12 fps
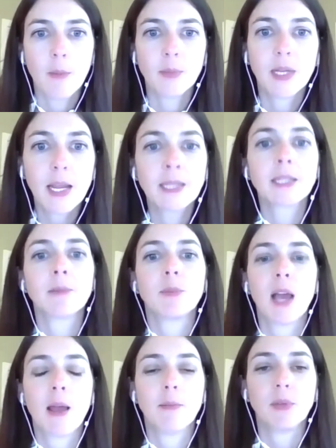taking some
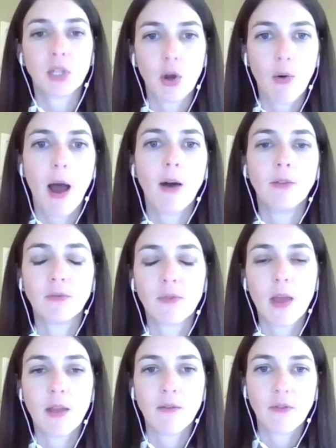time to go out
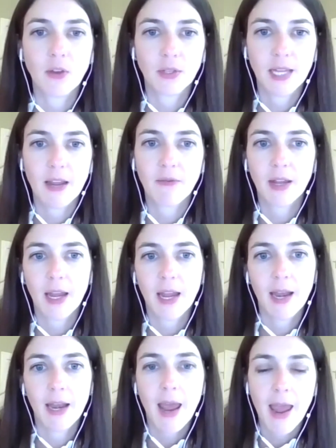and feel safe
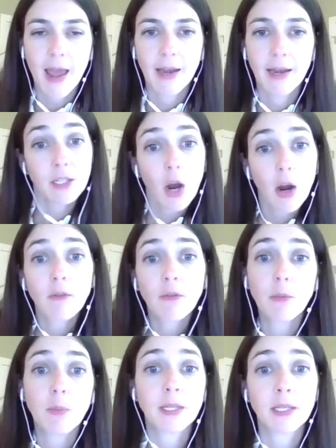again. And it's hard
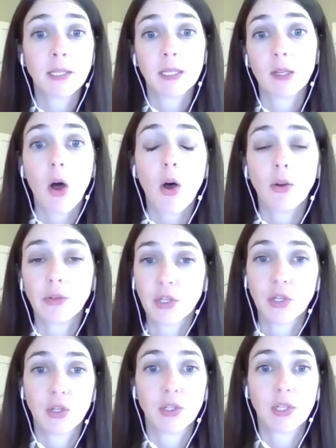for businesses all
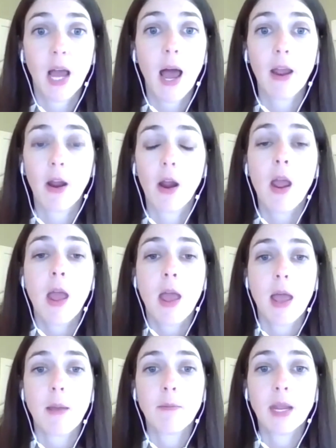to hire
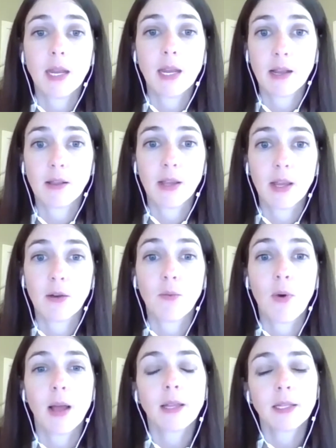immediately at
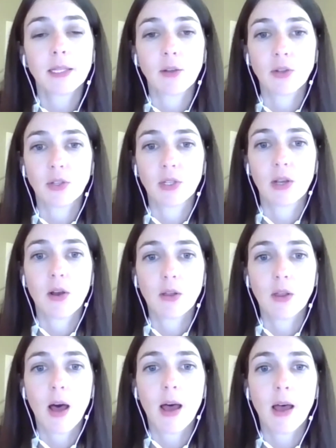once. So there's a
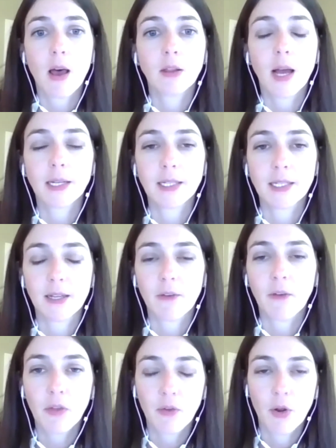lot to
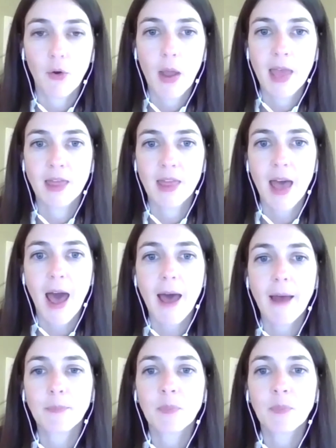sift through in that.